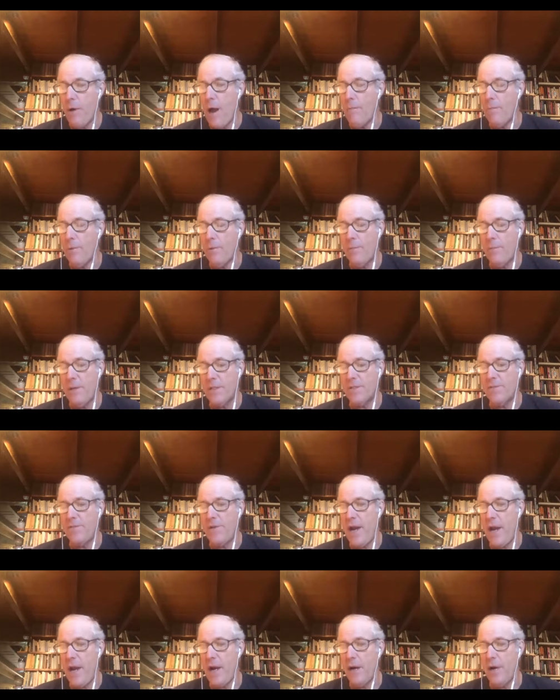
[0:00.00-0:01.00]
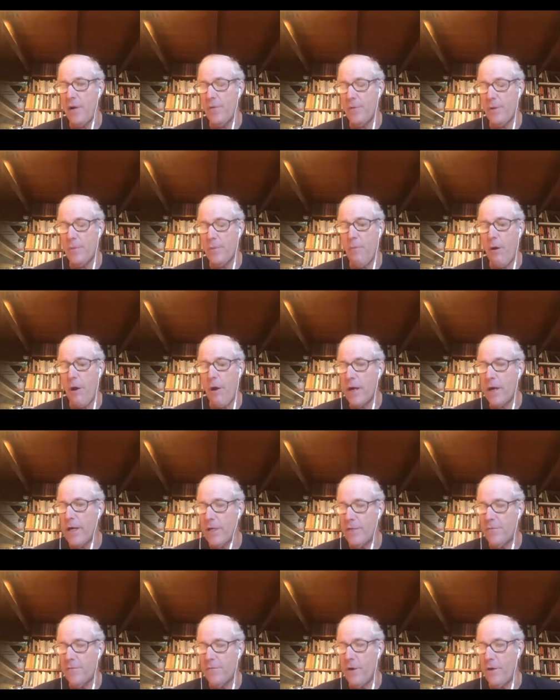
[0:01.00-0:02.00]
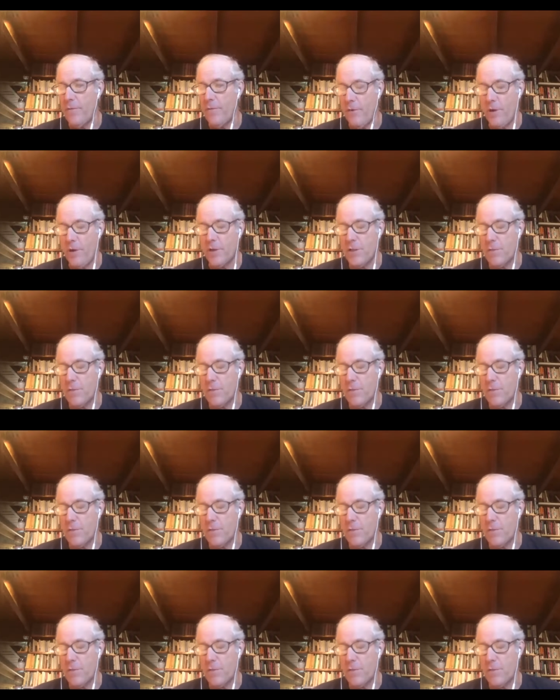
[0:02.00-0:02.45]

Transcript: and the problem is there the market is very very